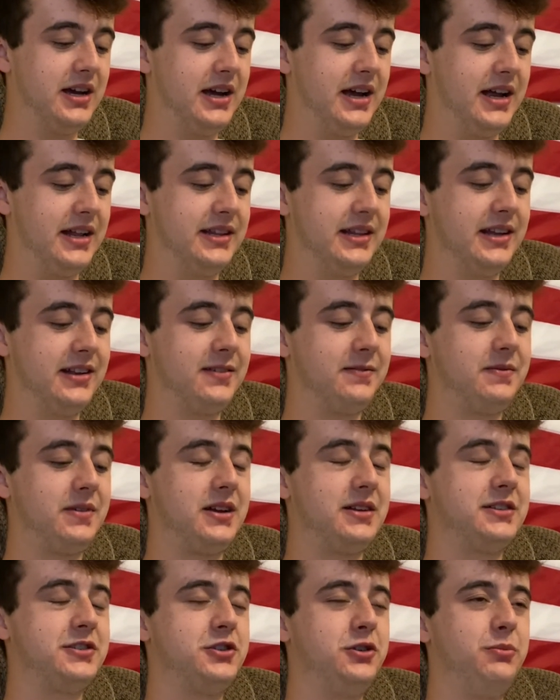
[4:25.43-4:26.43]
And then
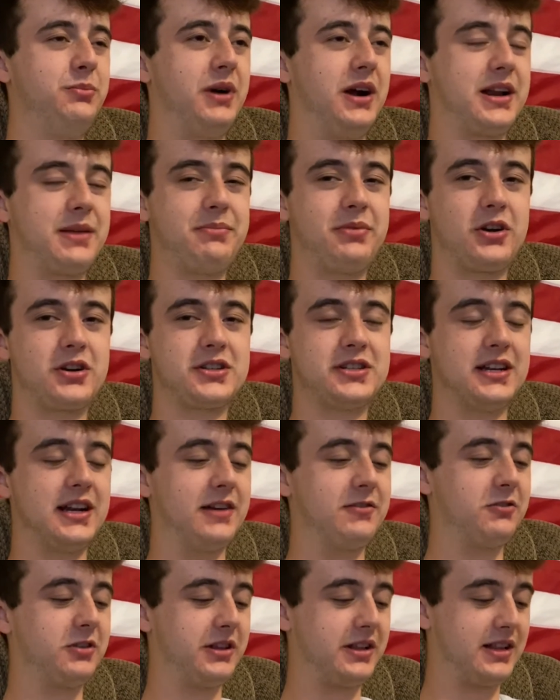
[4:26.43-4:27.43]
two body parts that
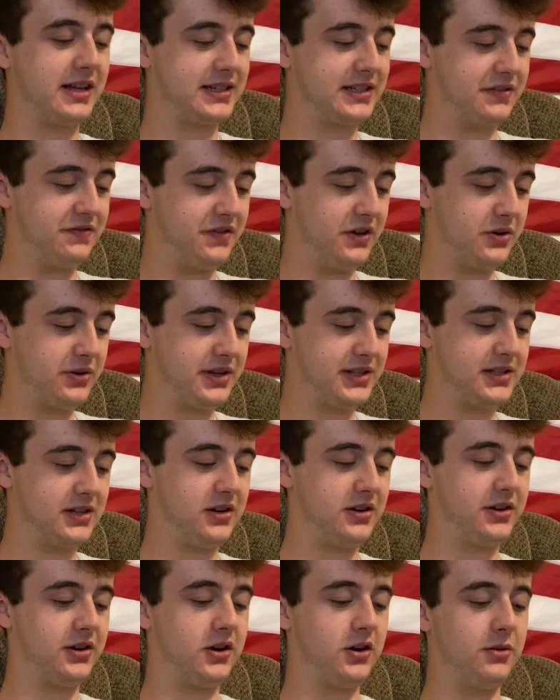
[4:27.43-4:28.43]
I'd really like to focus
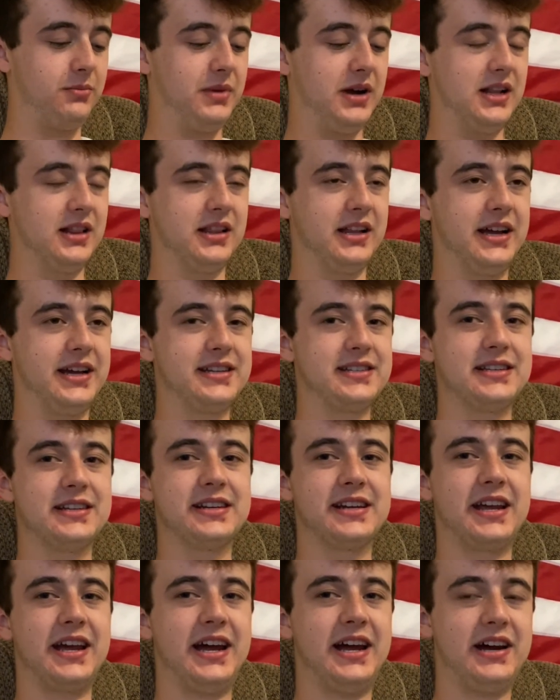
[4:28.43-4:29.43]
on are my legs and
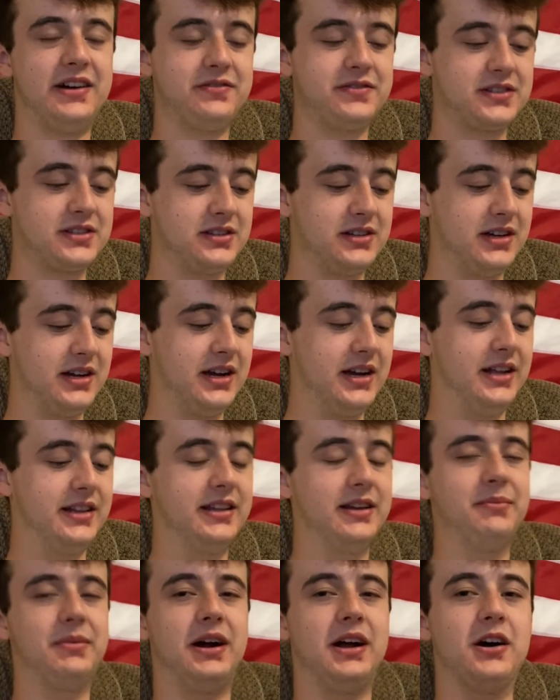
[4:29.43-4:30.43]
calves,
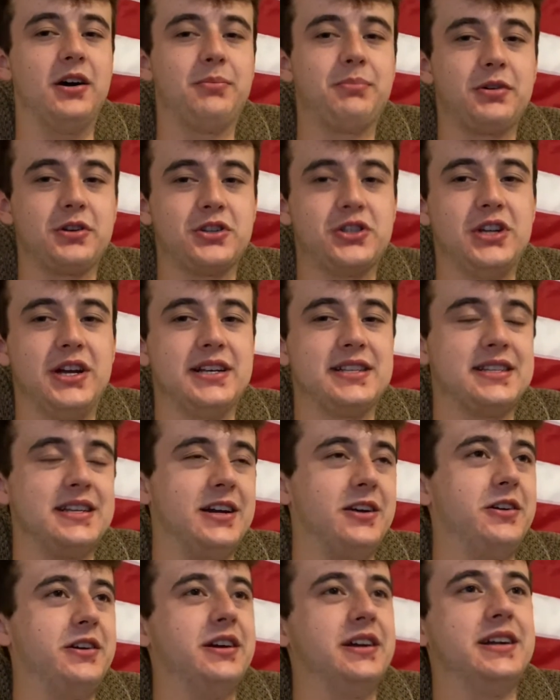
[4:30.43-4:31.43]
then my upper chest
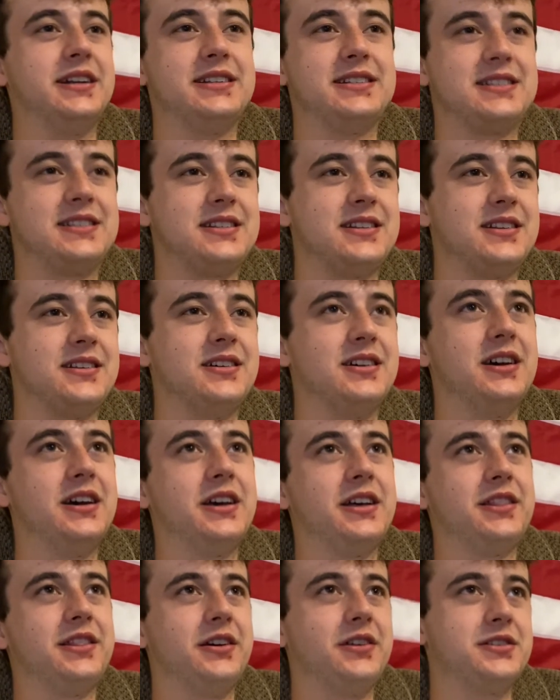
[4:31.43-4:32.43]
area. It's
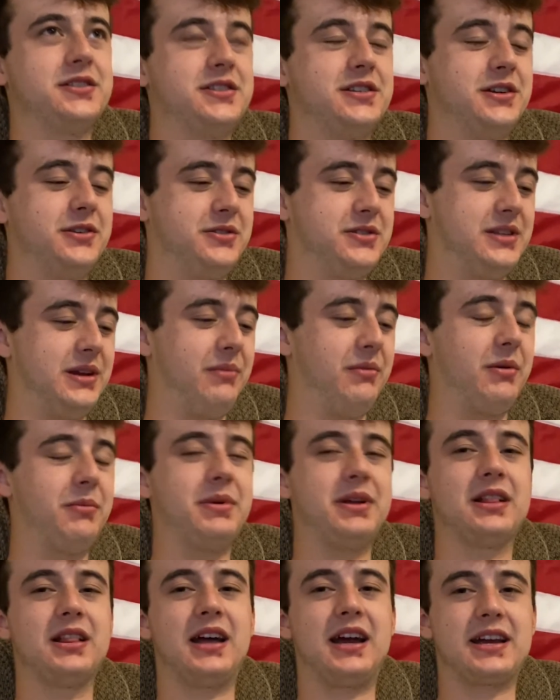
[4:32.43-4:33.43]
those two seem to
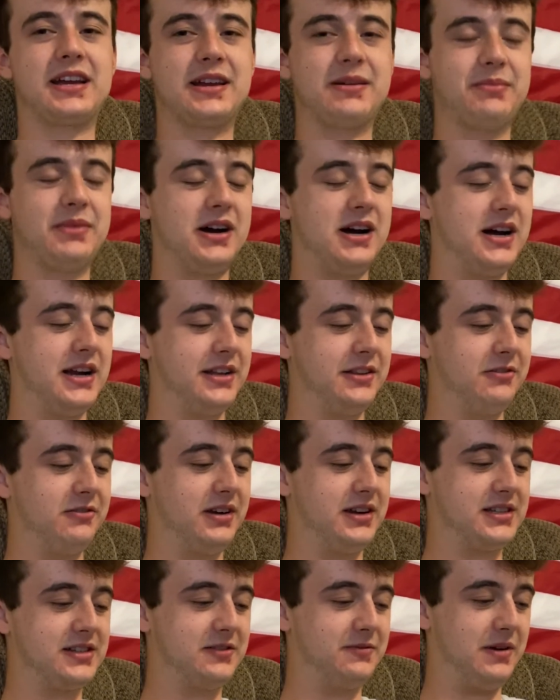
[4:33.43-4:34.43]
be lacking behind the
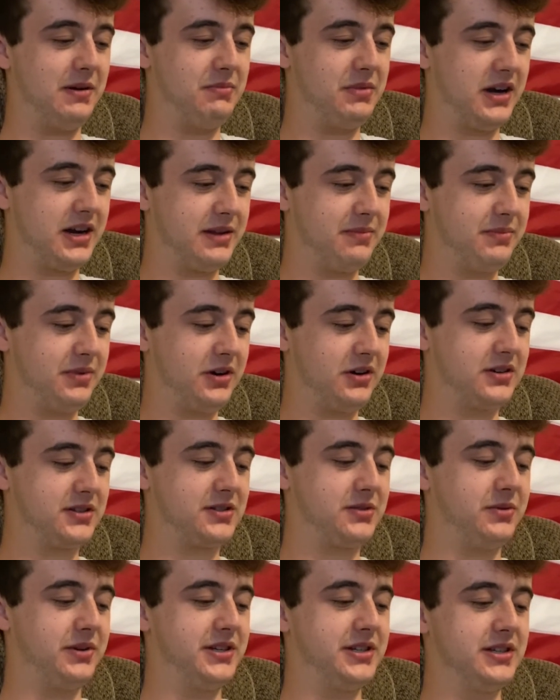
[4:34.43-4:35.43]
rest of my body
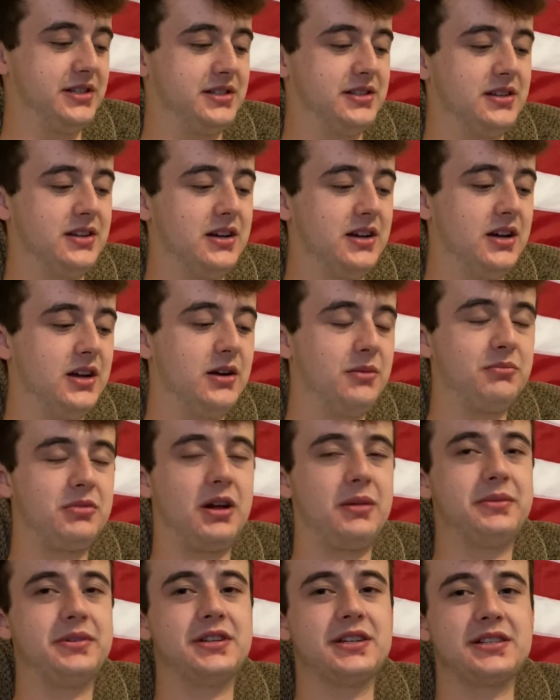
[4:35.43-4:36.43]
parts, which is
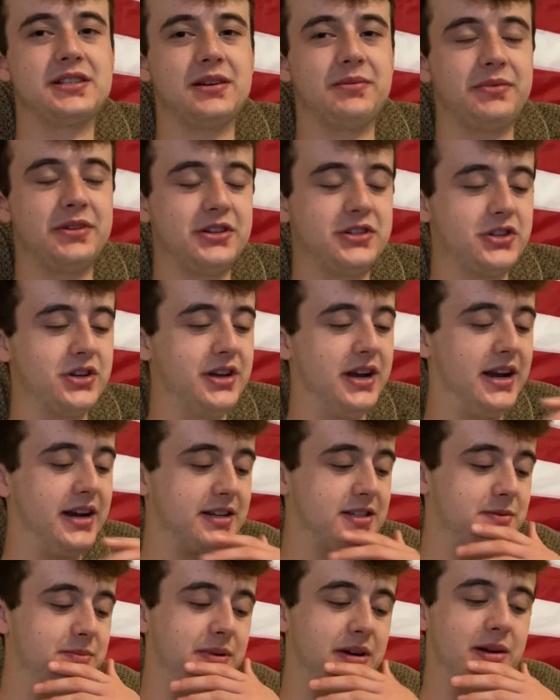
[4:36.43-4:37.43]
probably just something
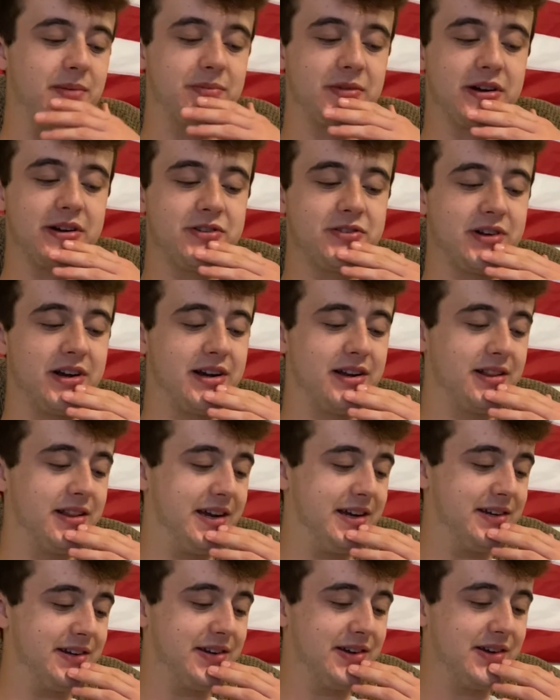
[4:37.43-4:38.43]
genetics, but I'm going to try to like